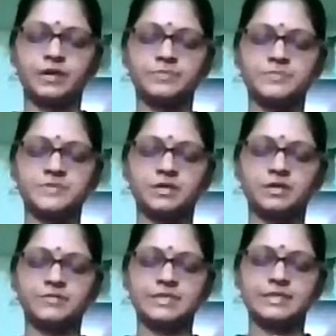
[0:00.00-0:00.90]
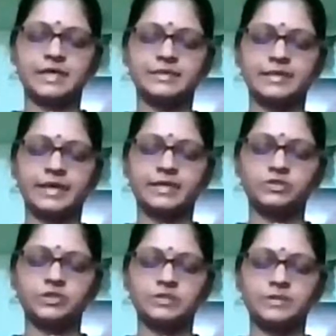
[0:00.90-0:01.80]
Observe the subtle
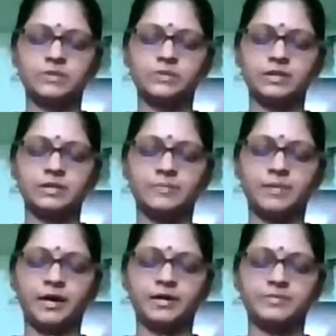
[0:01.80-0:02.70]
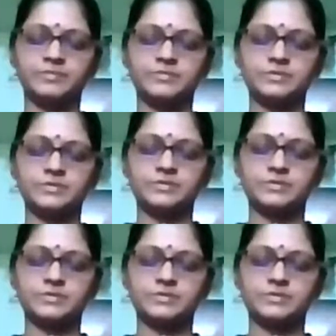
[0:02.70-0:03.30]
energy between the palms.